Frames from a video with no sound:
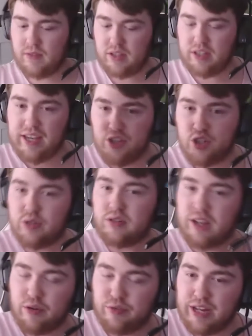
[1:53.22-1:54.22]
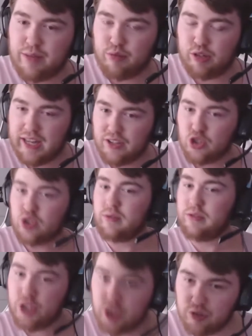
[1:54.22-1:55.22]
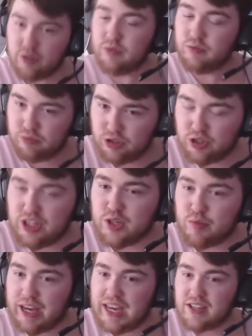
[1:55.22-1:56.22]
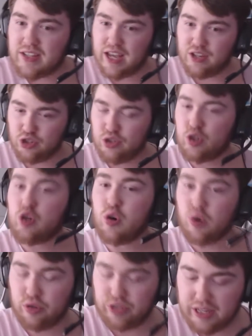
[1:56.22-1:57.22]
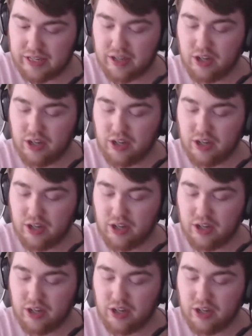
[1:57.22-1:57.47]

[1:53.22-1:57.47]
Yes, now remember lads, you need to pay attention to Courtney.